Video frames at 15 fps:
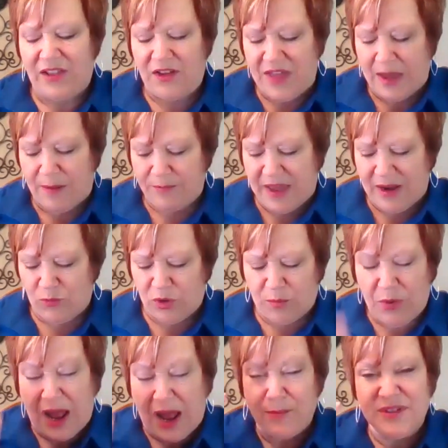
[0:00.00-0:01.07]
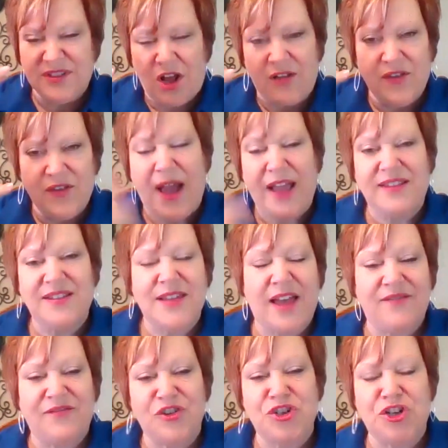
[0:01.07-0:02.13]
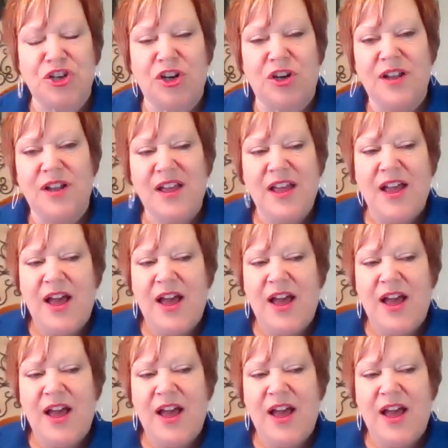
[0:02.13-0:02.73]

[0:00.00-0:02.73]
I love that real problem solving mindset for sure.